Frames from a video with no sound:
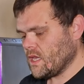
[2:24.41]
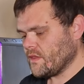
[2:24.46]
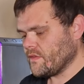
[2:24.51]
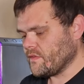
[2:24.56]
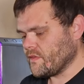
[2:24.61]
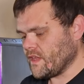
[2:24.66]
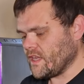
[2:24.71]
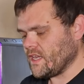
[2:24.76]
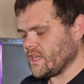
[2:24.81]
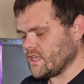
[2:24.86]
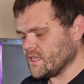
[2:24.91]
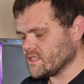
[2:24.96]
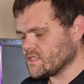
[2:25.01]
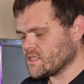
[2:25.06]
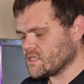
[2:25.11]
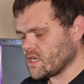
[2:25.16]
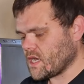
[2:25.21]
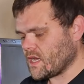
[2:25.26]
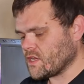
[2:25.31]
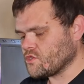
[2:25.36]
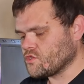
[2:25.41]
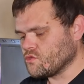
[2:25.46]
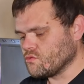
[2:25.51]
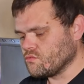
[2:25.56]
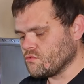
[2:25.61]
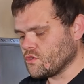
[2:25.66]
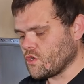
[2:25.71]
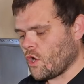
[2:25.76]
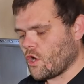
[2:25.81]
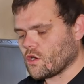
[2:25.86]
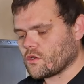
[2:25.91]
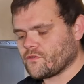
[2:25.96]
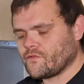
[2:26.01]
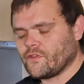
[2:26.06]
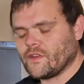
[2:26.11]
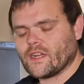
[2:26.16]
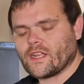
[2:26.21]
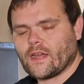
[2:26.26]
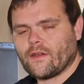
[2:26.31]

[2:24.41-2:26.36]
these do not feel